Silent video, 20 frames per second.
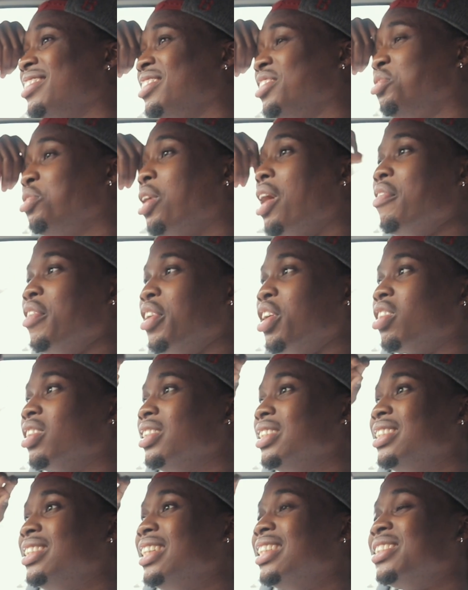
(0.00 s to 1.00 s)
drive on a
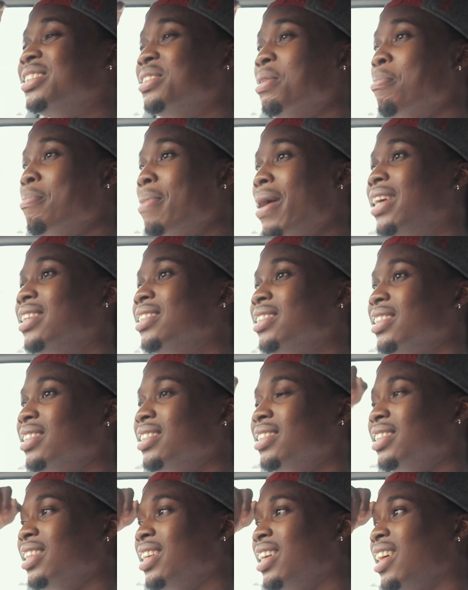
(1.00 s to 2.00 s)
consistent
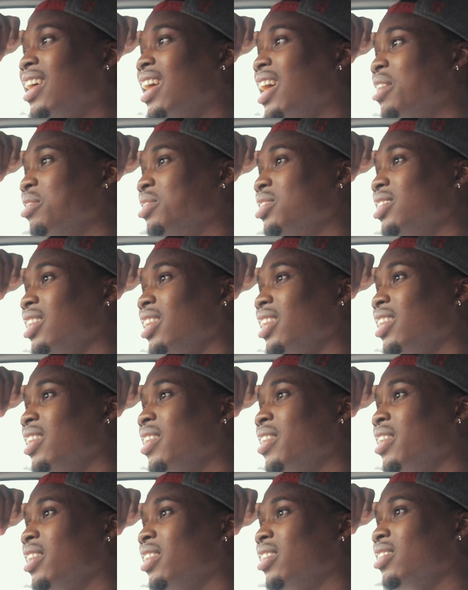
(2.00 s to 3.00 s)
basis, I would say.
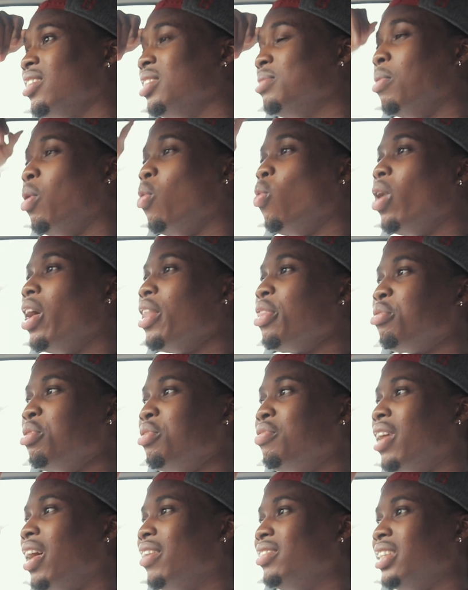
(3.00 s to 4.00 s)
Because my
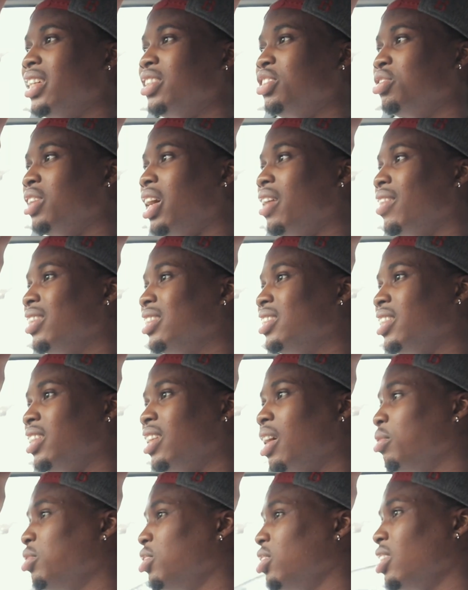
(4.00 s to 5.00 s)
135 test drive, as I said,
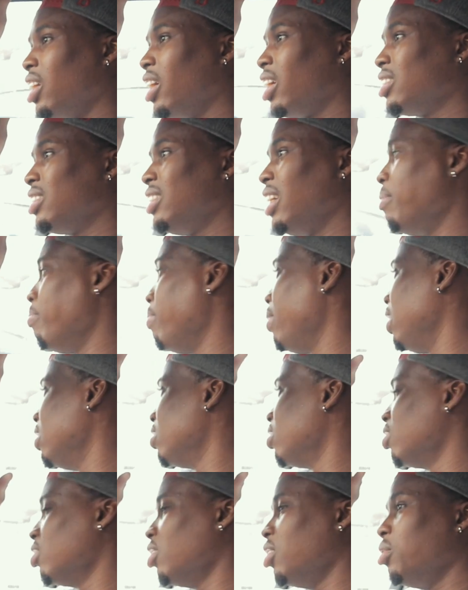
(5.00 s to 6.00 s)
that was just like 10
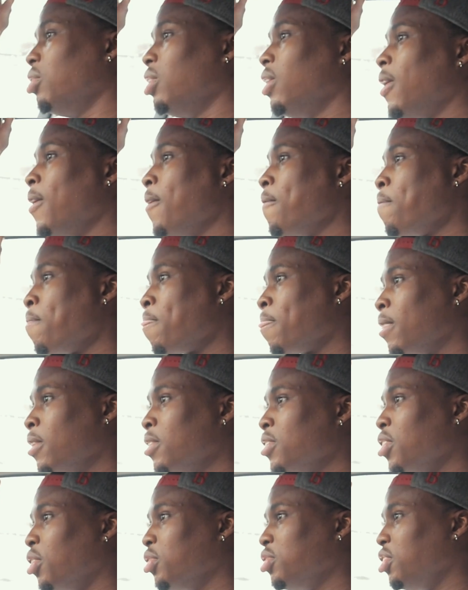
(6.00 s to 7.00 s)
minutes or so.
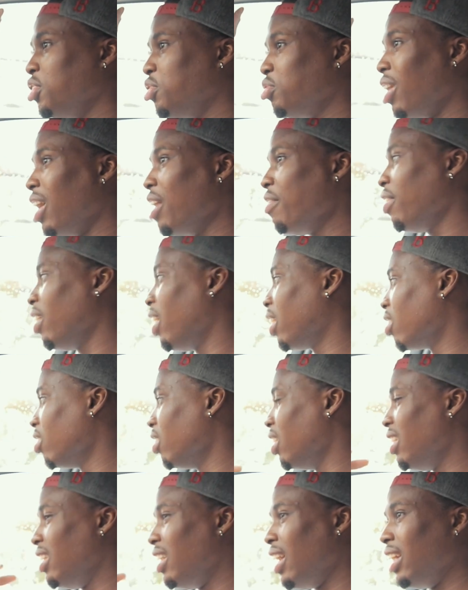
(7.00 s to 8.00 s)
So to drive it like on
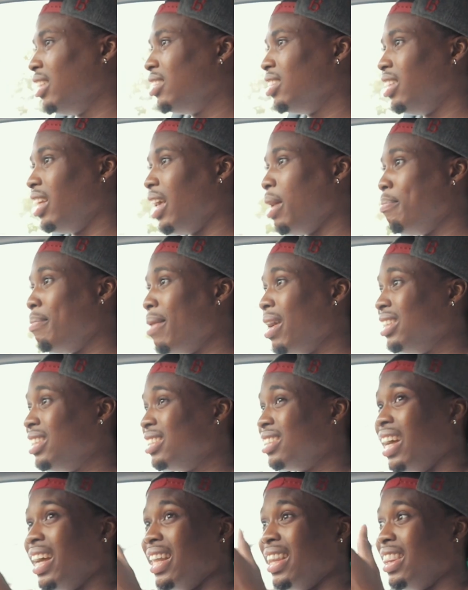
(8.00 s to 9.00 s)
a day-to-day
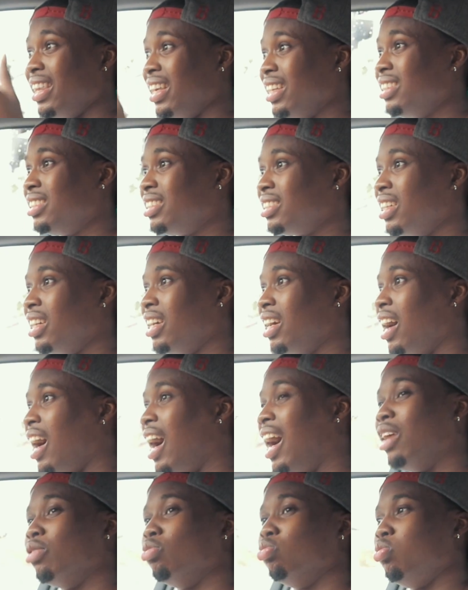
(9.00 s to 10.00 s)
basis like this,
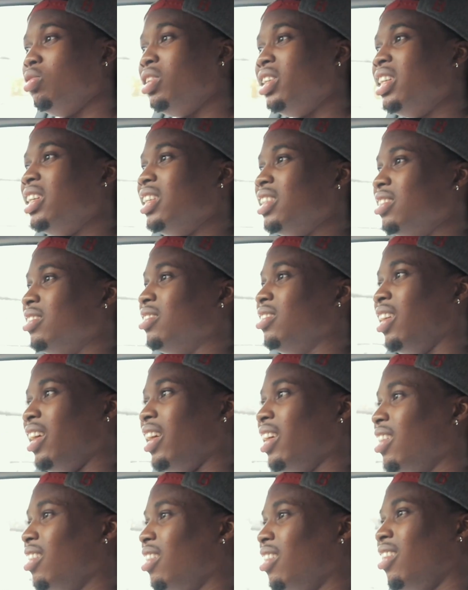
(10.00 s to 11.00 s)
I'd really
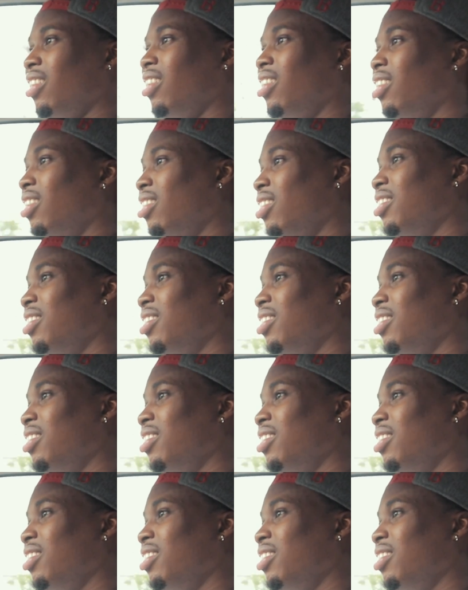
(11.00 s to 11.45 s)
like, oh,